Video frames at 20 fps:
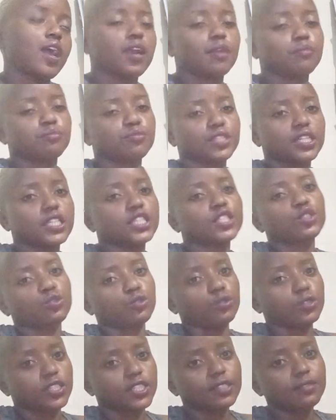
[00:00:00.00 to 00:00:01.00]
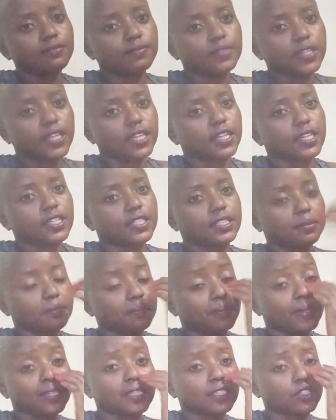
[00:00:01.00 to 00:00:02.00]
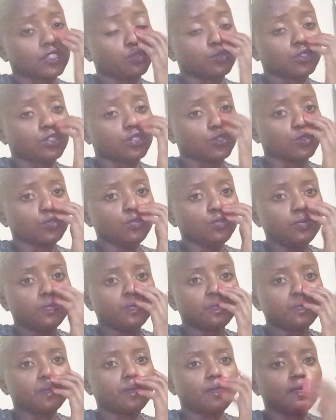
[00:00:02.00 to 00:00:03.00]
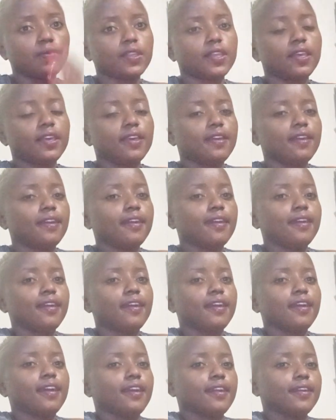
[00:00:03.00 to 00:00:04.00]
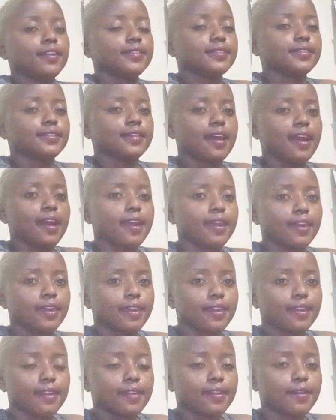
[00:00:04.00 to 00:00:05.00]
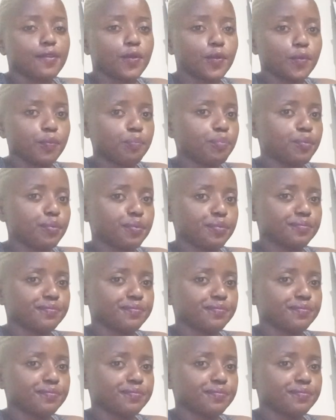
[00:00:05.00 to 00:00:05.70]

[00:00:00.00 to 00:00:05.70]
I'm really sorry and I sympathize with you. And I hope